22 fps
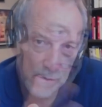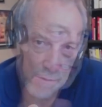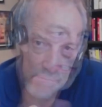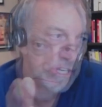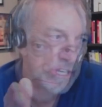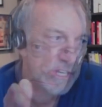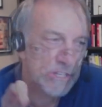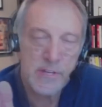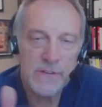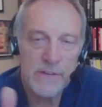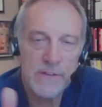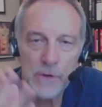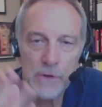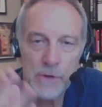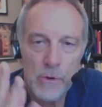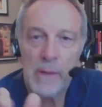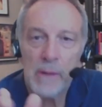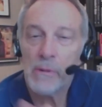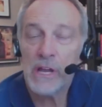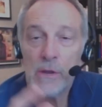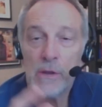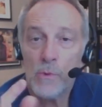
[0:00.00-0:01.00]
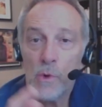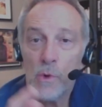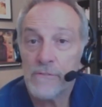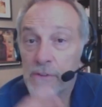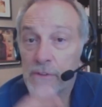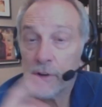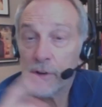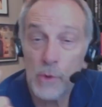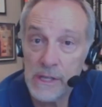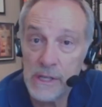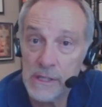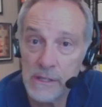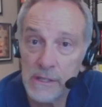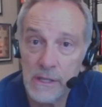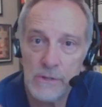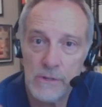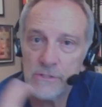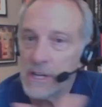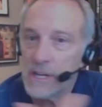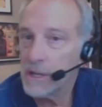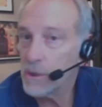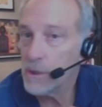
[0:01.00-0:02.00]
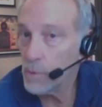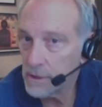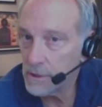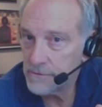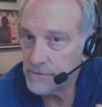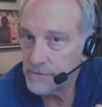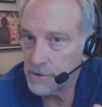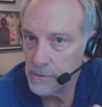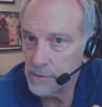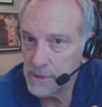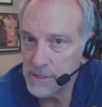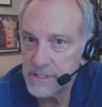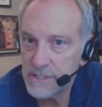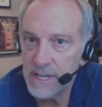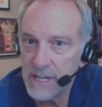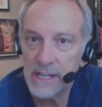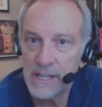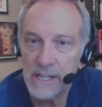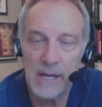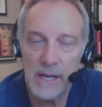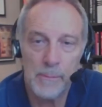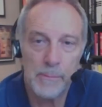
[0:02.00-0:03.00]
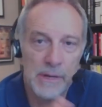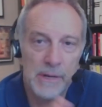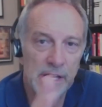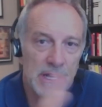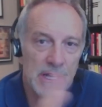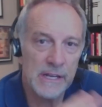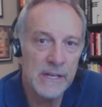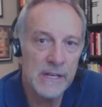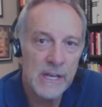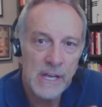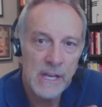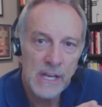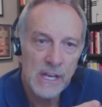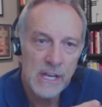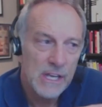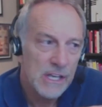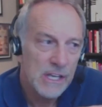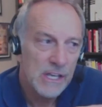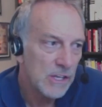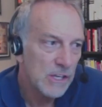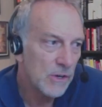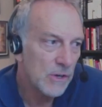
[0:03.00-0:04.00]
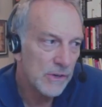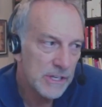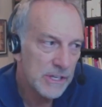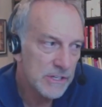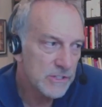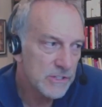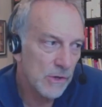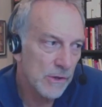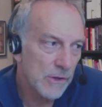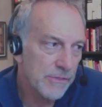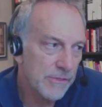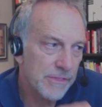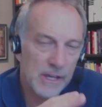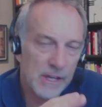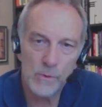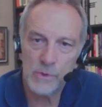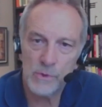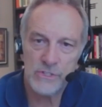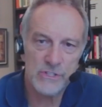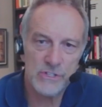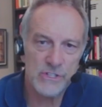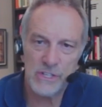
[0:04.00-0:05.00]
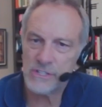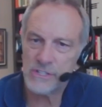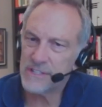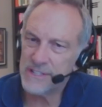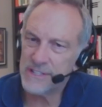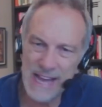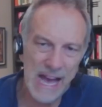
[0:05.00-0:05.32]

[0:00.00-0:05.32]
If you remember, he worked for Quicken Loans, then he worked for a real estate company, and his whole thing was just,